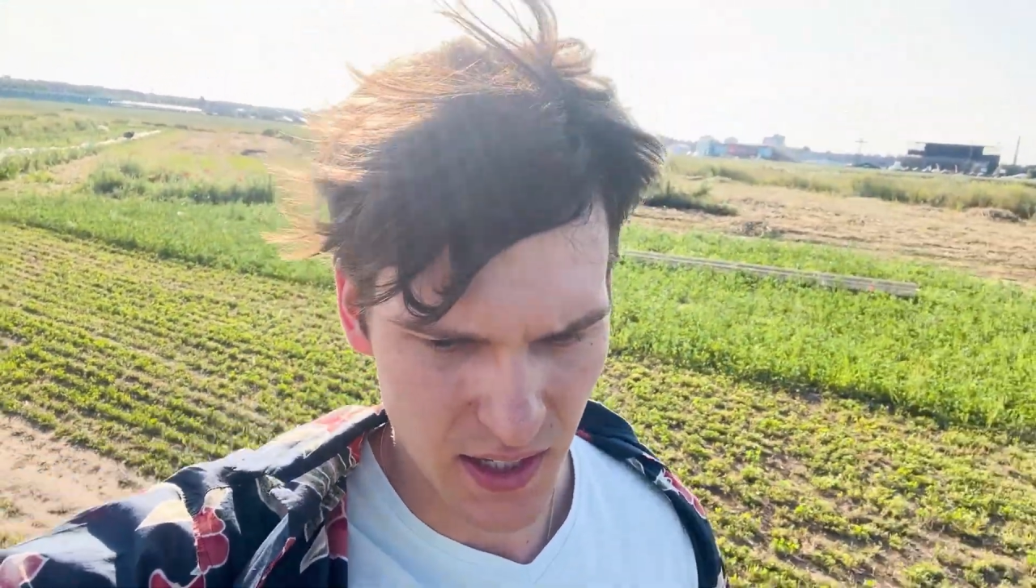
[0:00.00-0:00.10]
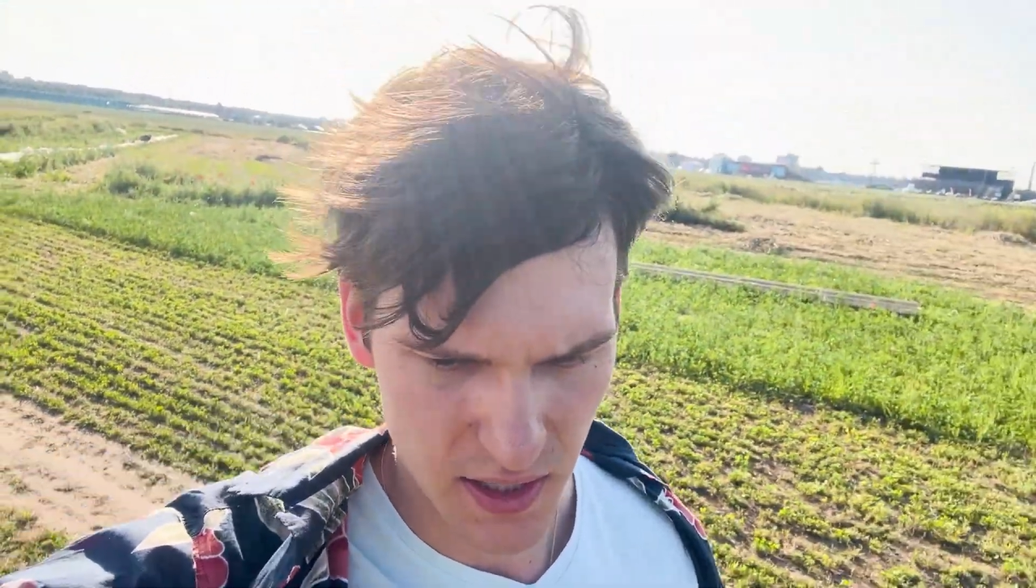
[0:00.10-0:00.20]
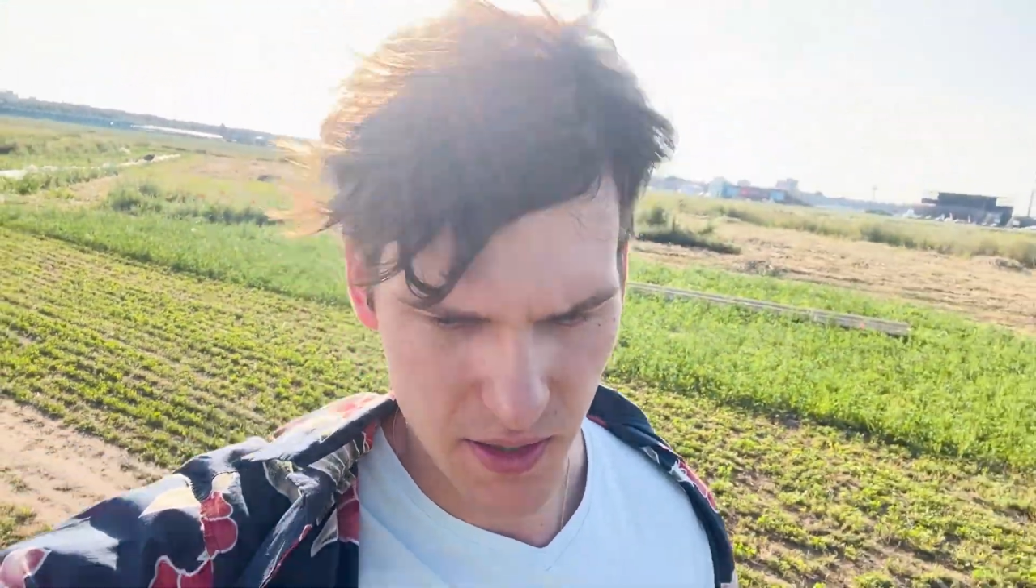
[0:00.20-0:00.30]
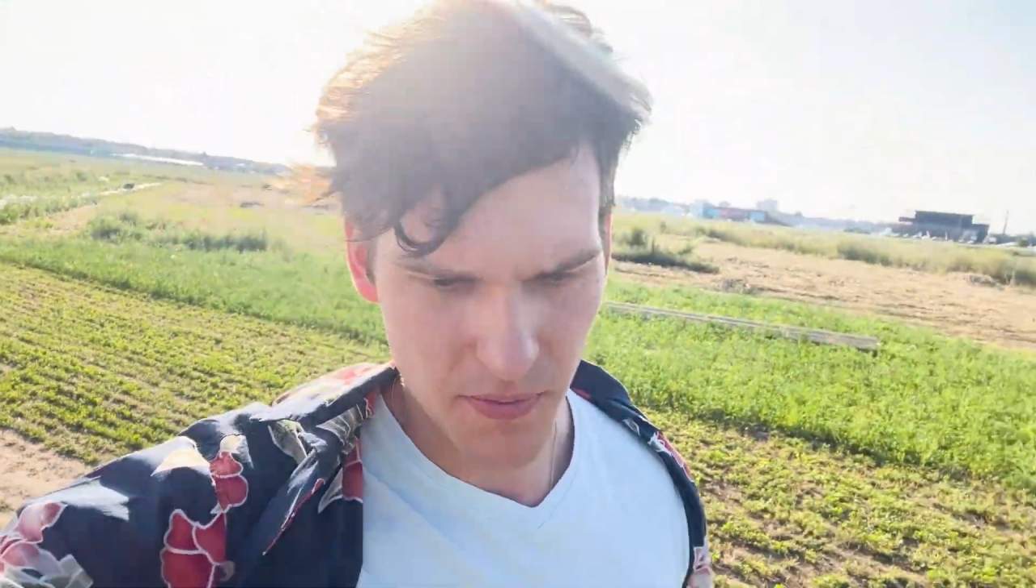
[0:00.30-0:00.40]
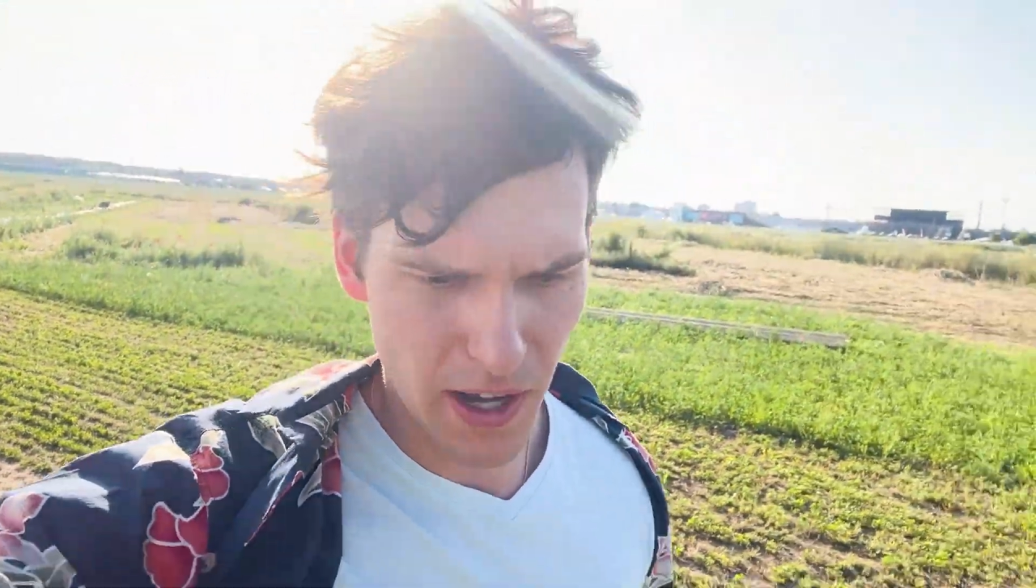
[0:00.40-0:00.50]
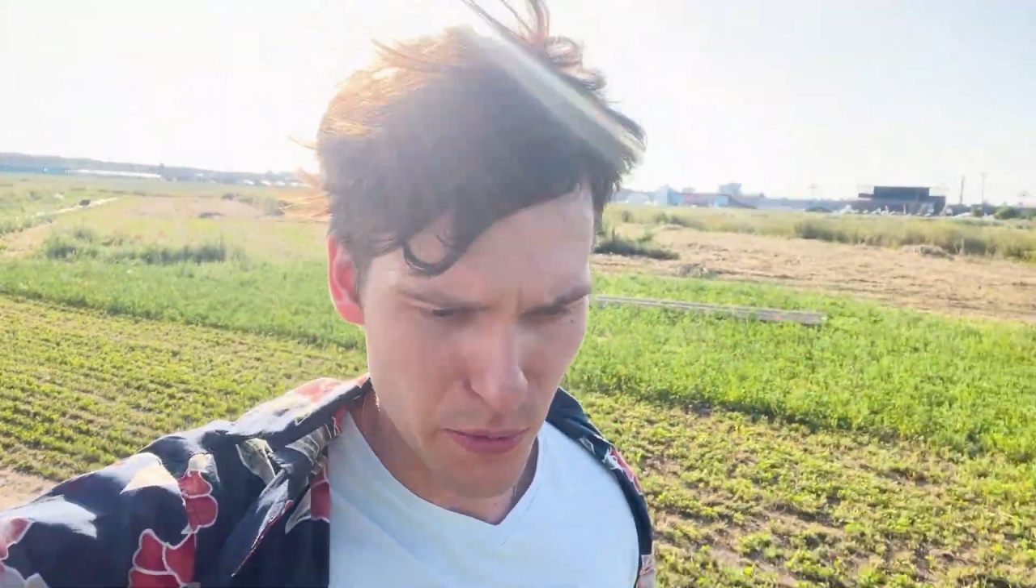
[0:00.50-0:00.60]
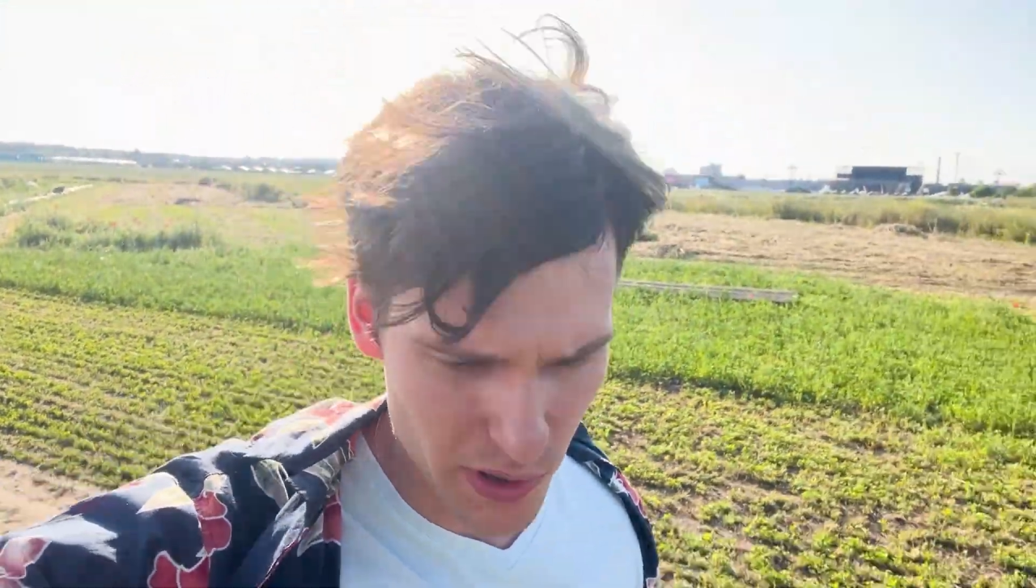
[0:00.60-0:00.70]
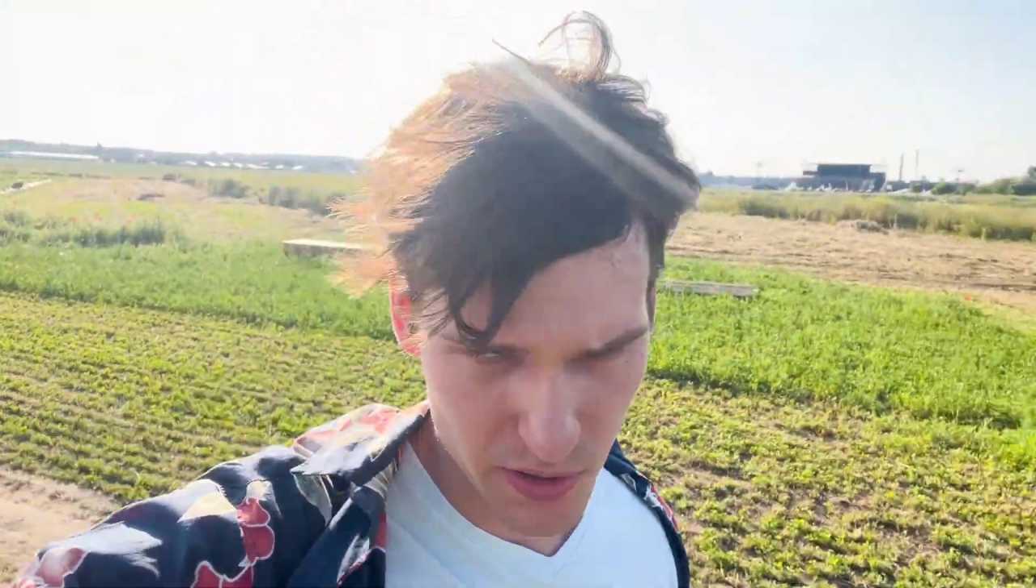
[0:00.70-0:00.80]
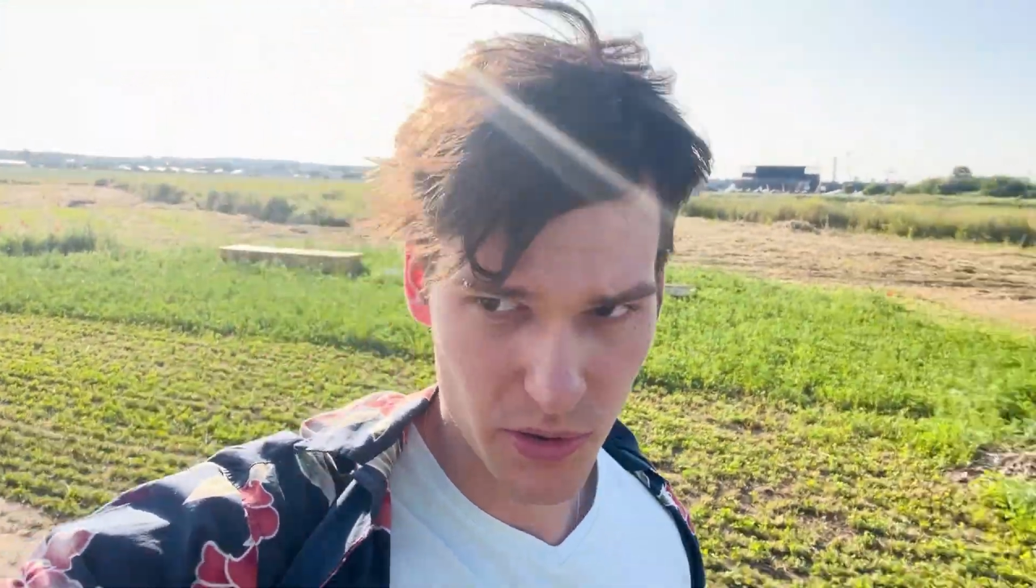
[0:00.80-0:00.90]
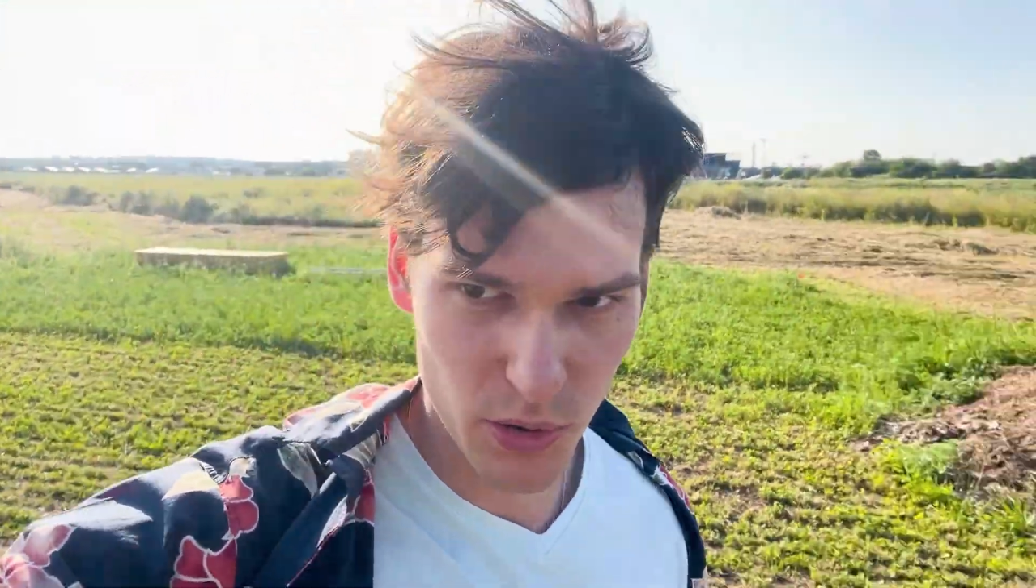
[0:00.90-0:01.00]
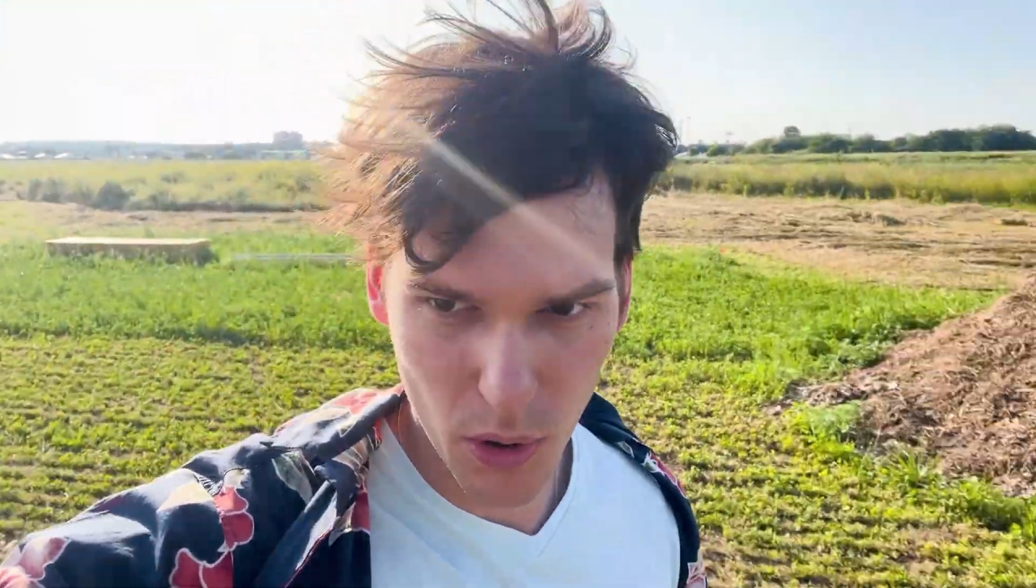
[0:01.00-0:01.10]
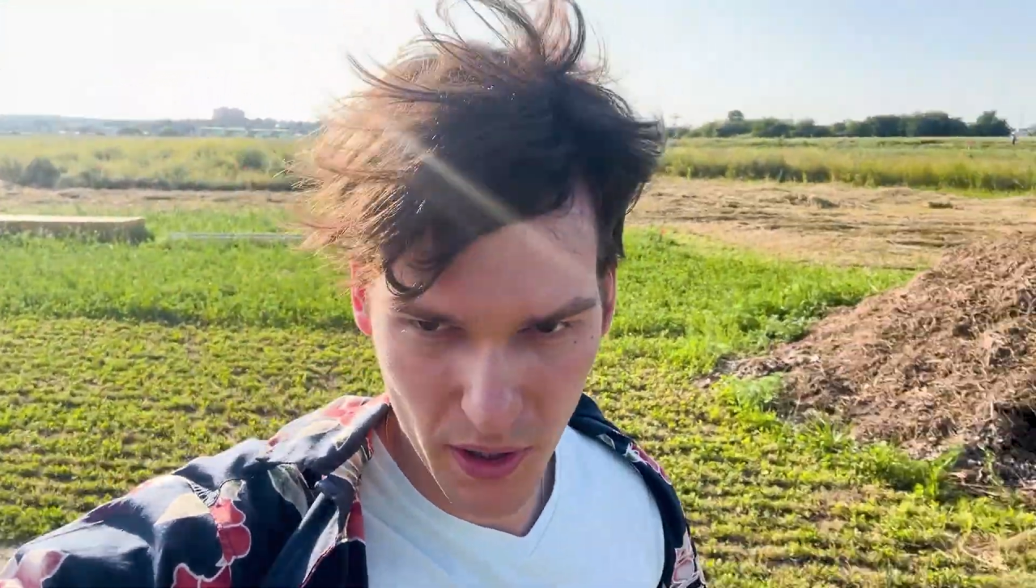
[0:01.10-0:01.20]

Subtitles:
if I were to grow